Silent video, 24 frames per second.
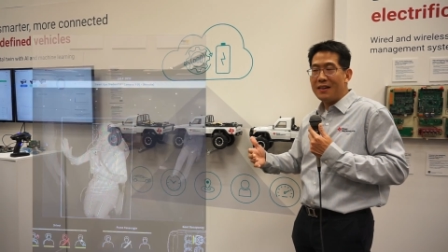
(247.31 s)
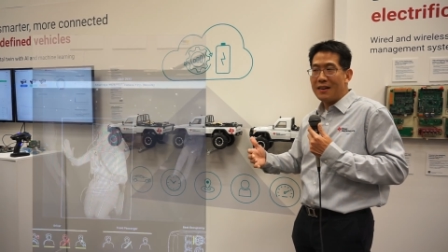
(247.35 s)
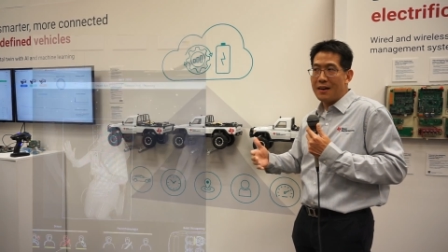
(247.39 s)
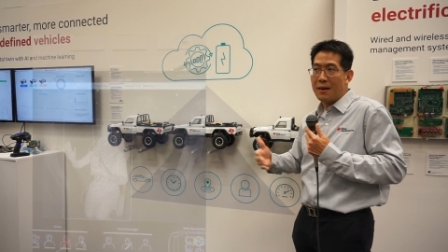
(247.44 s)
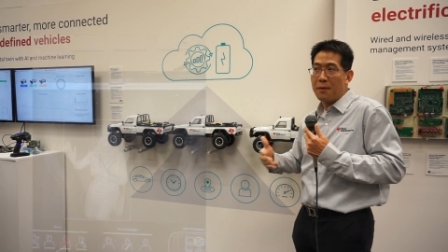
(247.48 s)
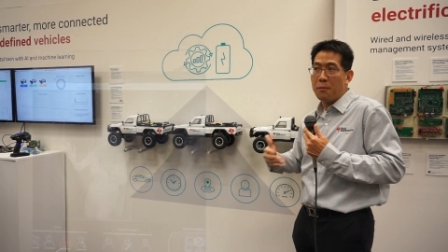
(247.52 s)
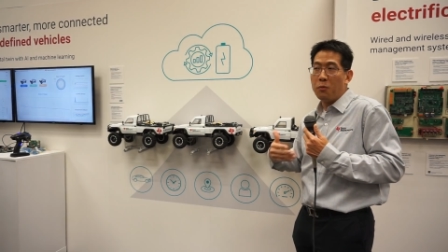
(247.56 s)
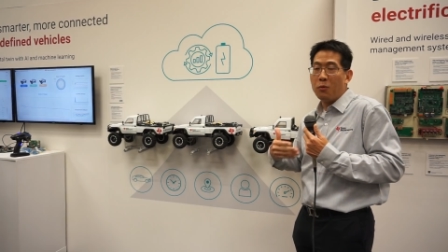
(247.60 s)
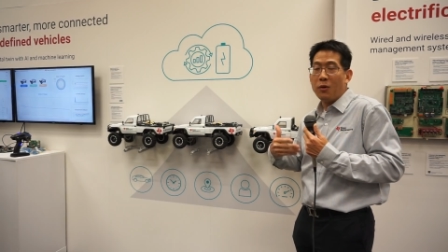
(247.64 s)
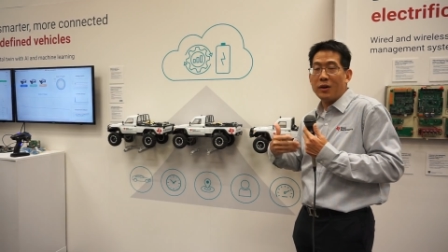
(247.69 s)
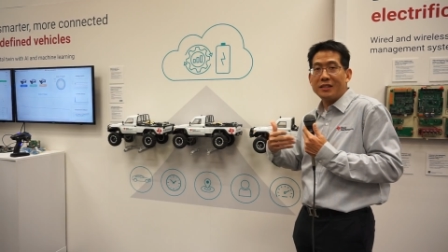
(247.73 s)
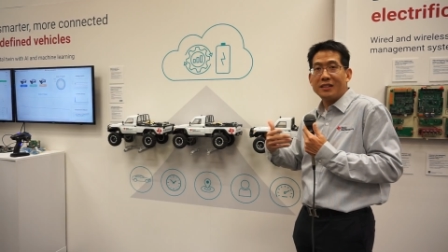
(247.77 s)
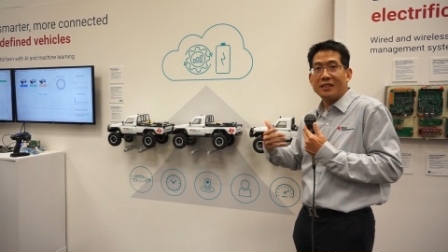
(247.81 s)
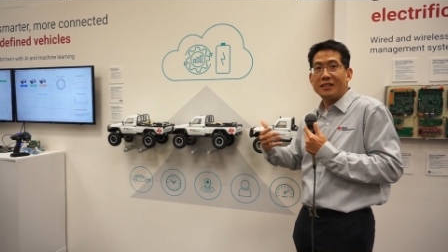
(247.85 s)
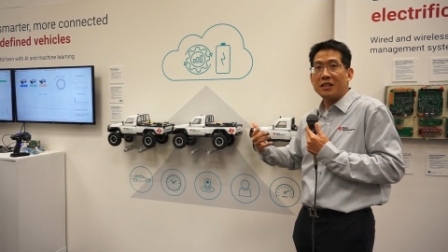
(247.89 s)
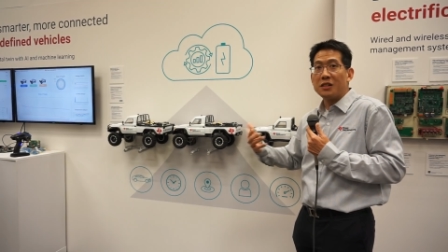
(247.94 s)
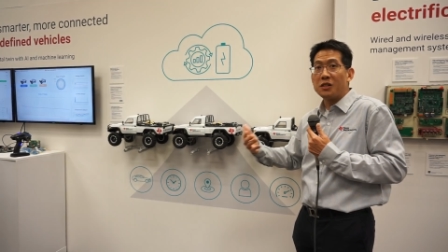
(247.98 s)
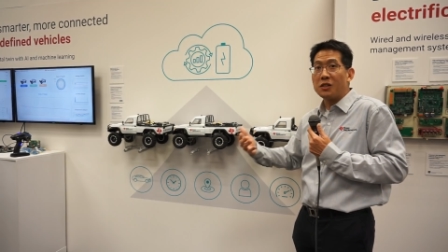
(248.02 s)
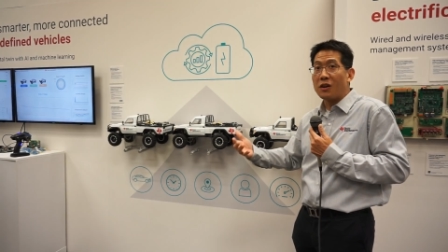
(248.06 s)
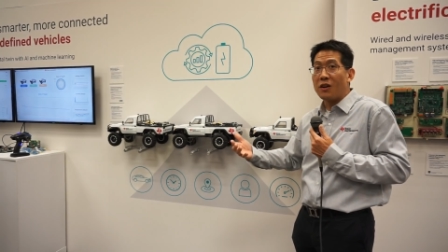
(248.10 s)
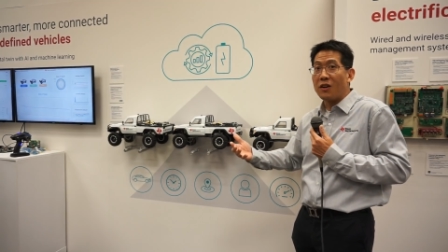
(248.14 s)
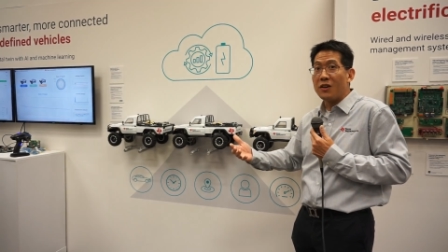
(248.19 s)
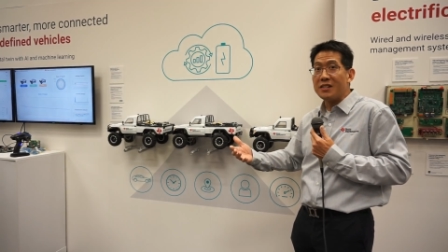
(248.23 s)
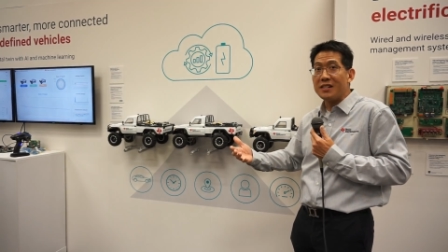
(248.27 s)
um, what's the
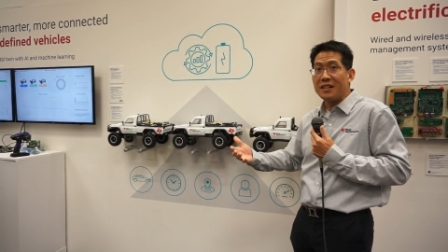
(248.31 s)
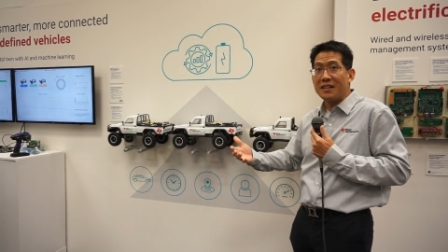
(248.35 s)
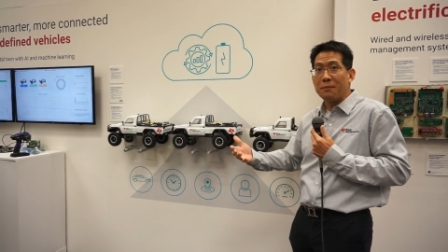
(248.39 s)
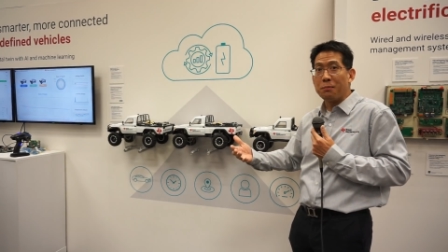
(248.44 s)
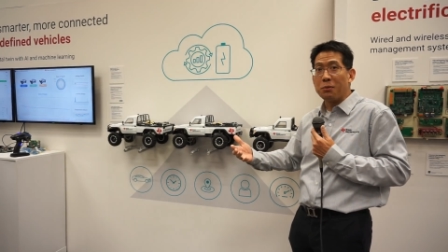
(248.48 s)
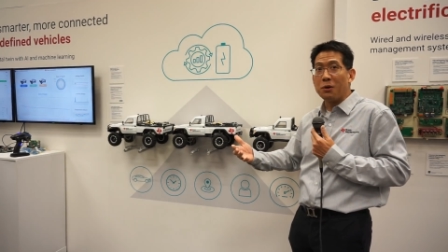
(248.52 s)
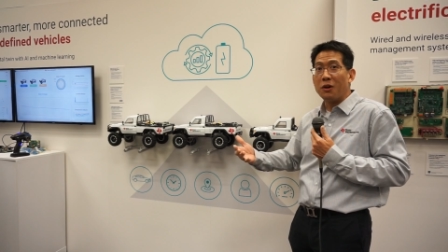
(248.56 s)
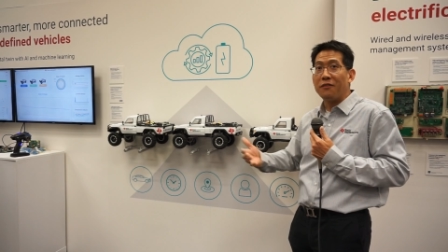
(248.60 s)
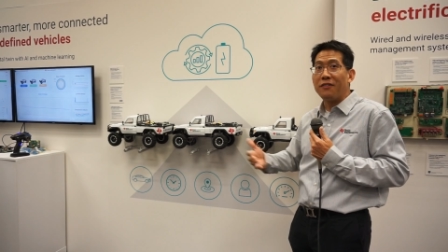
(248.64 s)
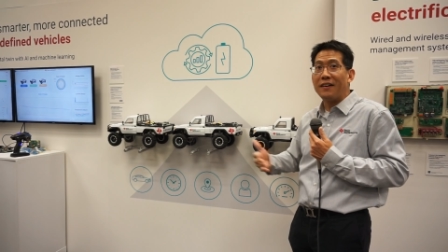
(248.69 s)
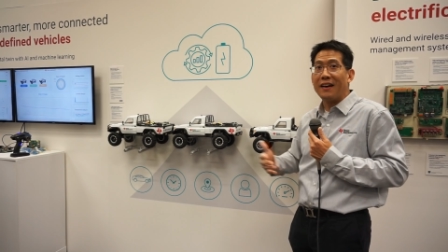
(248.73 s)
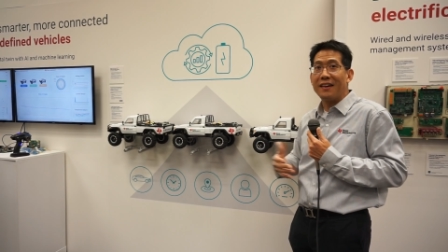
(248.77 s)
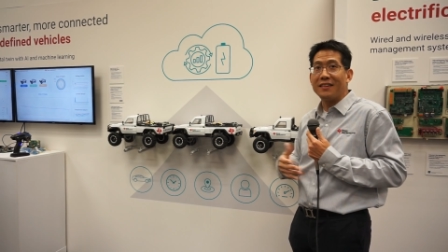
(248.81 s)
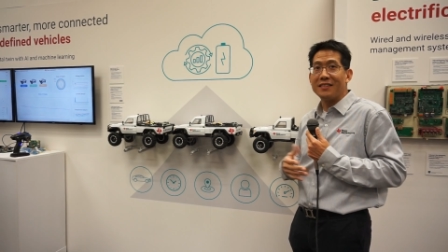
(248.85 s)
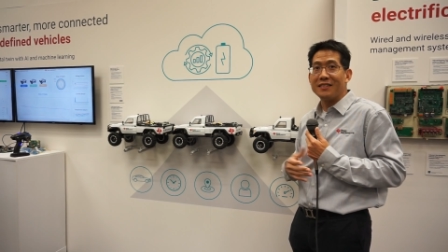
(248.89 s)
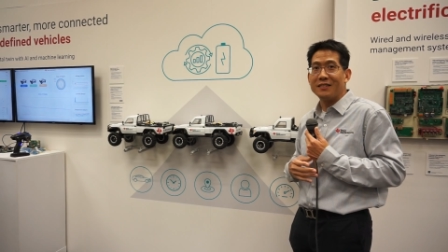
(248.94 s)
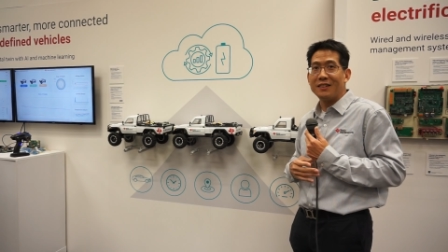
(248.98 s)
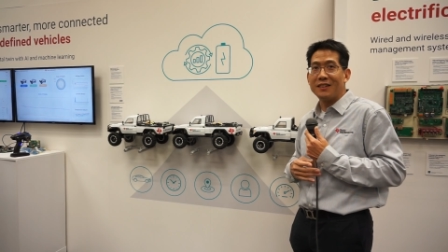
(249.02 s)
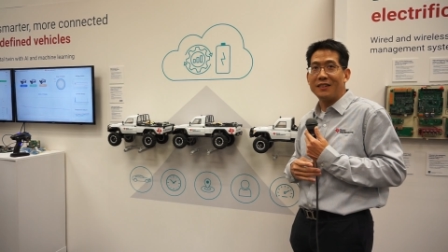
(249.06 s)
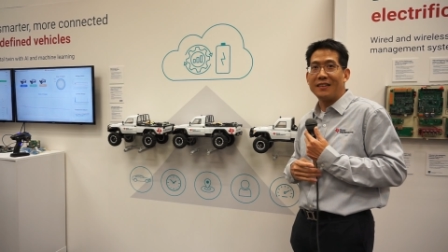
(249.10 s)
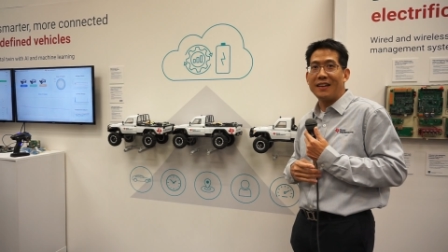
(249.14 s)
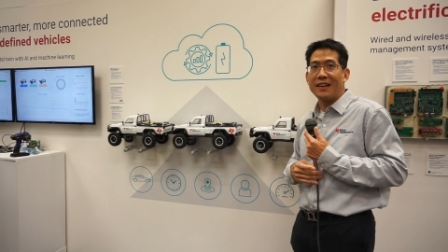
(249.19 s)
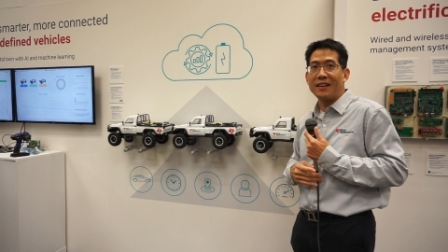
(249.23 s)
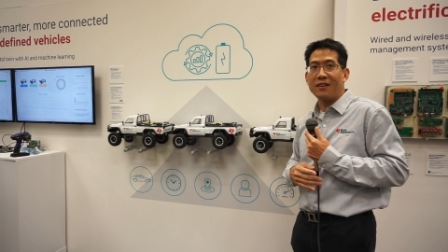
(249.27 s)
charging profiles
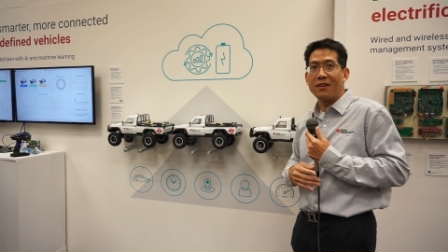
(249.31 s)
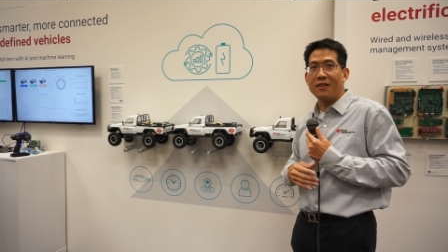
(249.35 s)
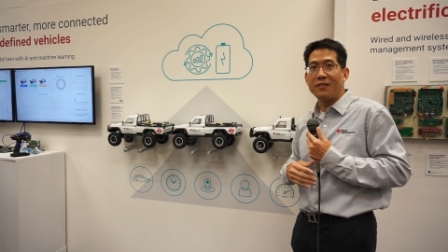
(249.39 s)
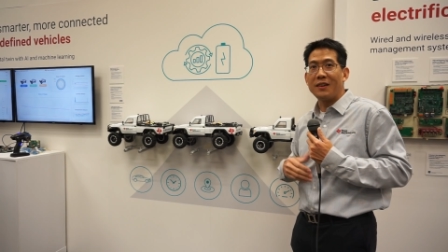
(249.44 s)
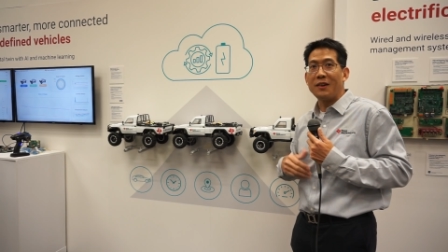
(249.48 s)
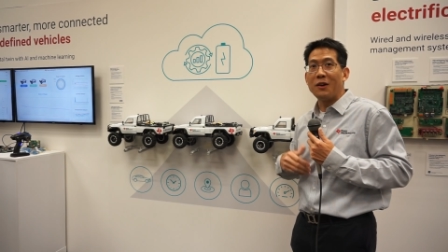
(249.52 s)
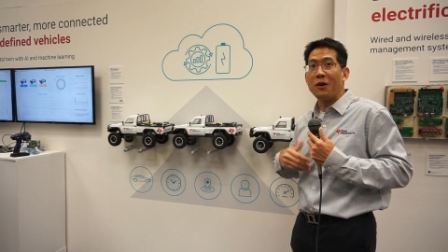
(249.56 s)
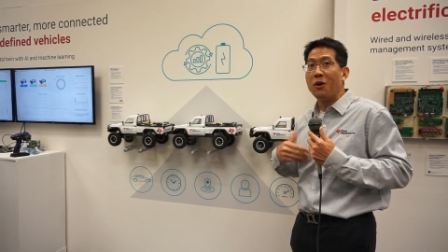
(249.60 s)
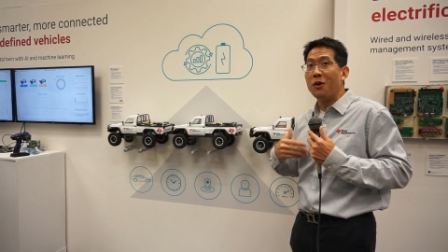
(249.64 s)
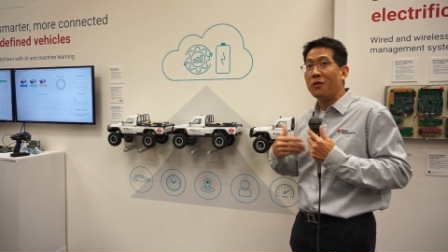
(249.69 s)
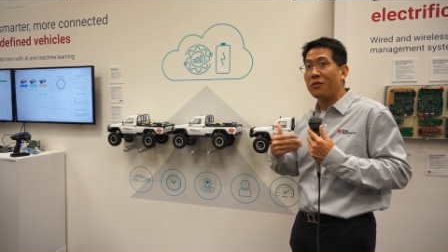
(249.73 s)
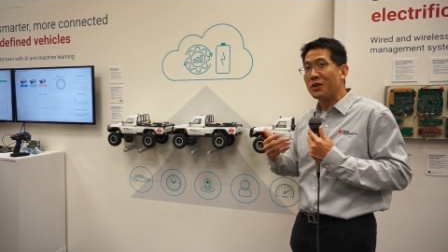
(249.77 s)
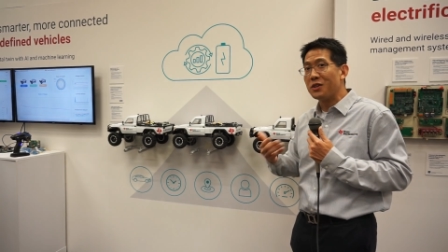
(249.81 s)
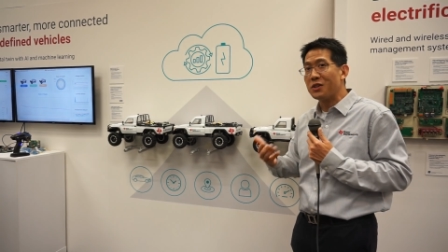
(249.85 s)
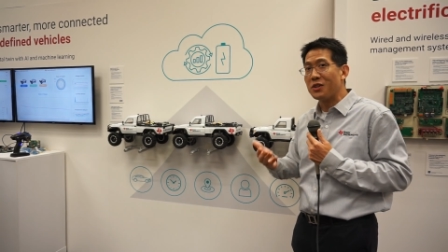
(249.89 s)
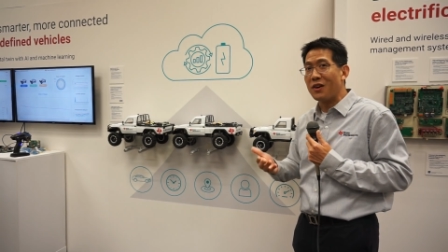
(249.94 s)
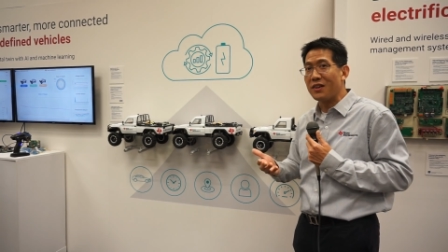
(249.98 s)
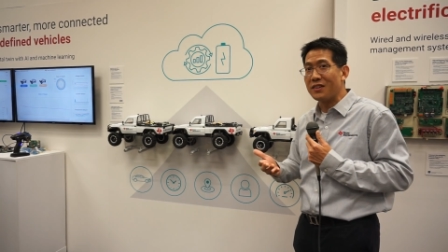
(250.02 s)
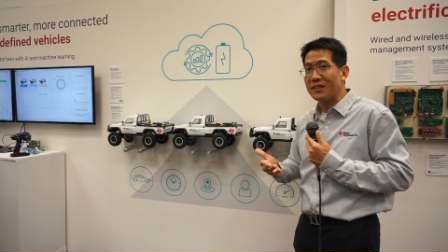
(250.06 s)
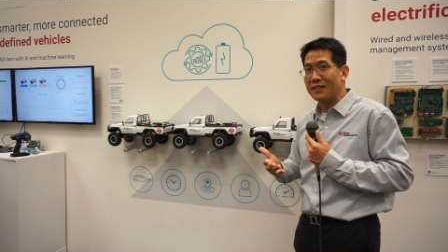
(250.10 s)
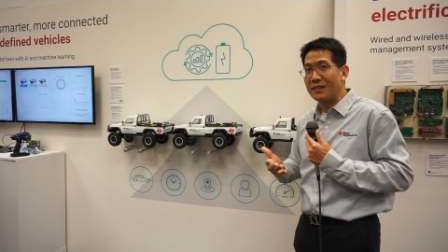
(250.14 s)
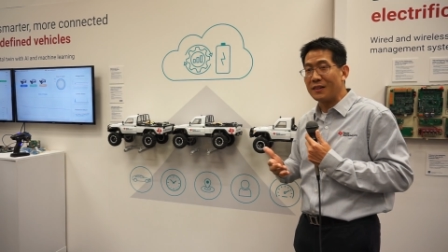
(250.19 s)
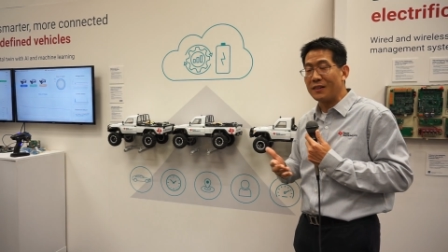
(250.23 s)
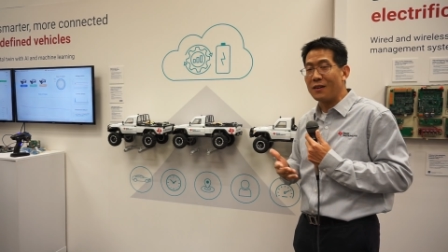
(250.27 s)
look like, are they
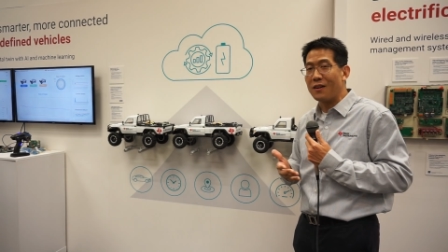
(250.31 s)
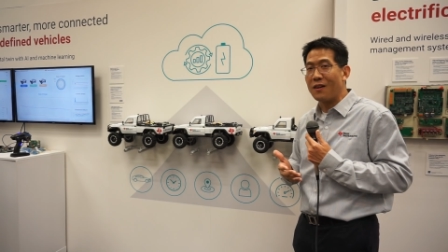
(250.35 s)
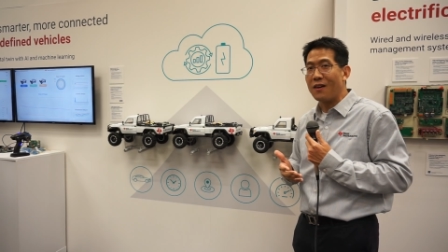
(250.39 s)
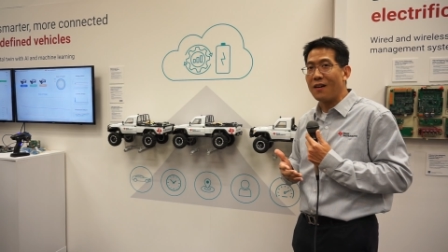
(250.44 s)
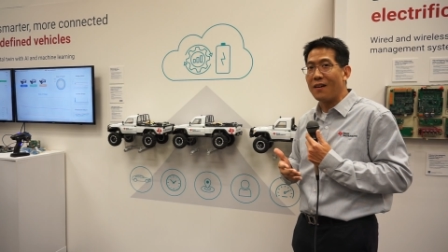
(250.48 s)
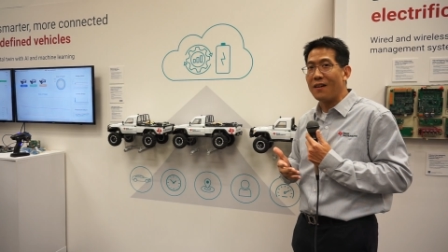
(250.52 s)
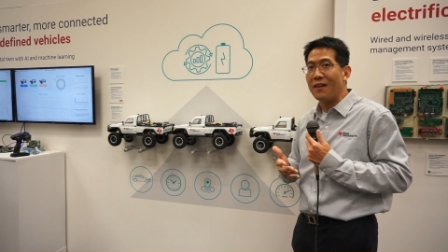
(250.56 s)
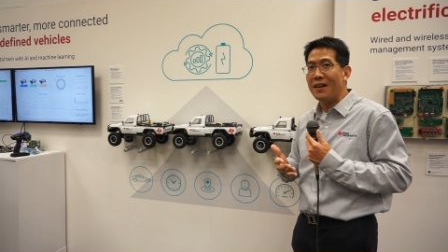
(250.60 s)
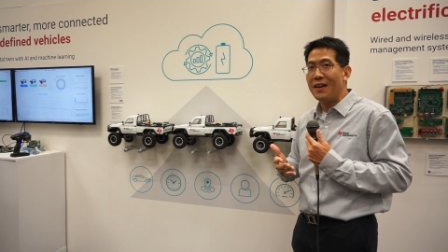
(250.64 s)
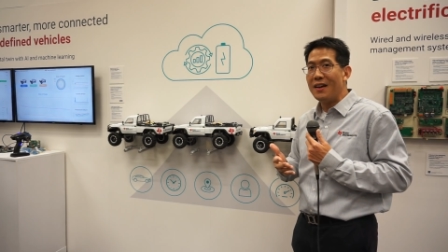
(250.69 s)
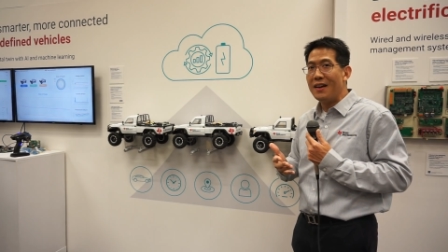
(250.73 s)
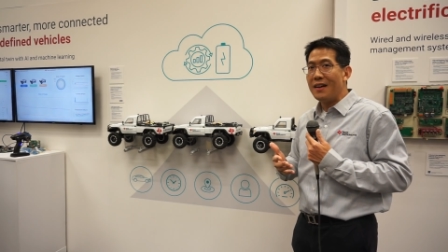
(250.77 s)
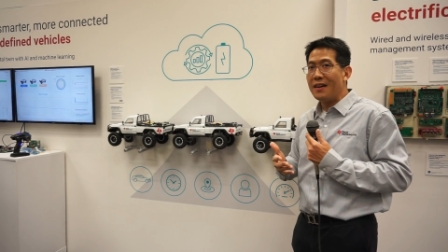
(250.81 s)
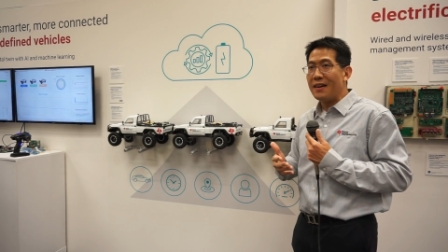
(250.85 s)
overcharging the car?